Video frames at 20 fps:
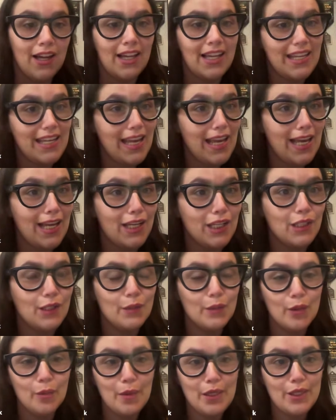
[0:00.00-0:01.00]
Yeah,
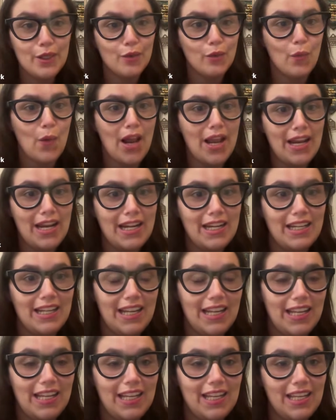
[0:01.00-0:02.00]
Ruby, you're right.
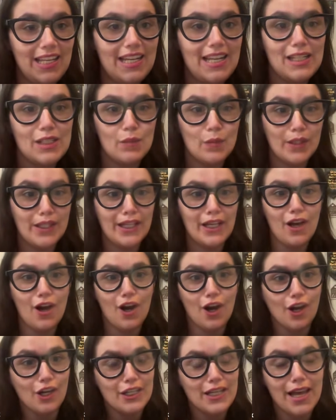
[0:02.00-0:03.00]
It is really
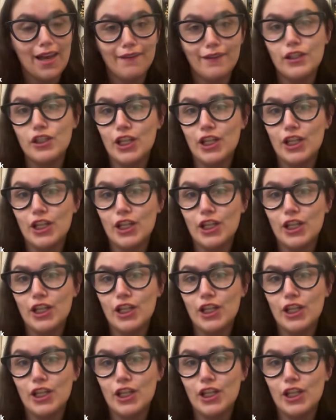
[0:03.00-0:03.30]
hard to have a